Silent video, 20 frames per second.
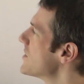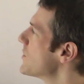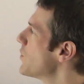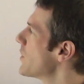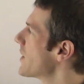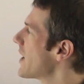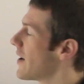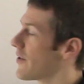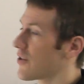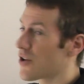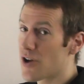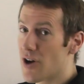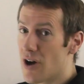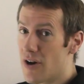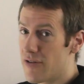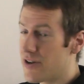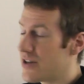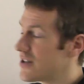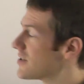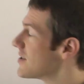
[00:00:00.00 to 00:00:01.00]
to work out the
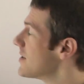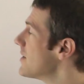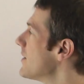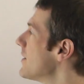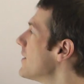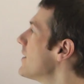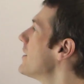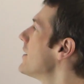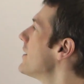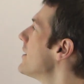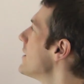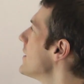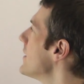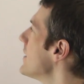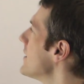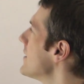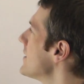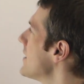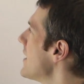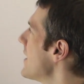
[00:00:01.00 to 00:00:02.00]
current,
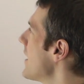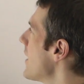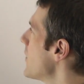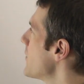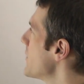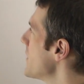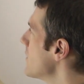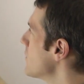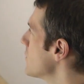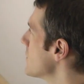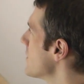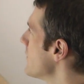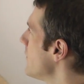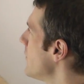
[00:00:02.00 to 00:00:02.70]
then that would be equal to the